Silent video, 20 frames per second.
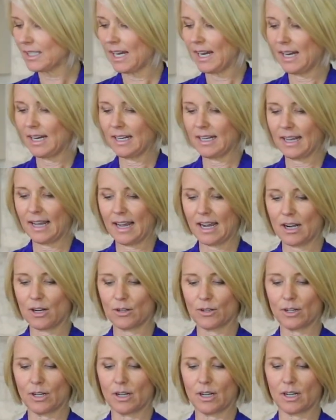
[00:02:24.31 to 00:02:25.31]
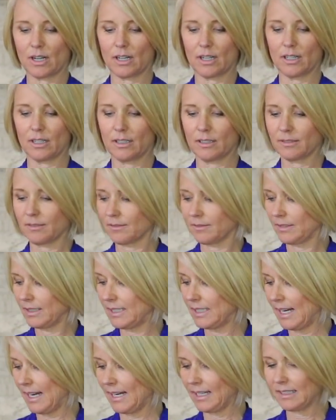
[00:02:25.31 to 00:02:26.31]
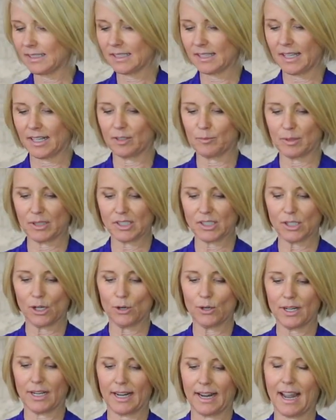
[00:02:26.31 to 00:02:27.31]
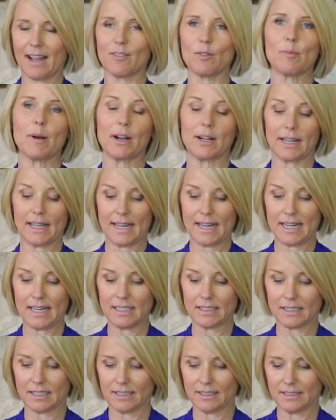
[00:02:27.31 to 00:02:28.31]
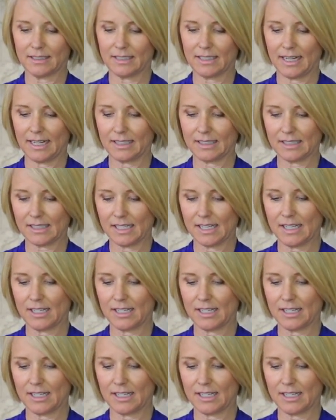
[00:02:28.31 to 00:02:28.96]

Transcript: take out our dates that have been soaking. I have about 8 dates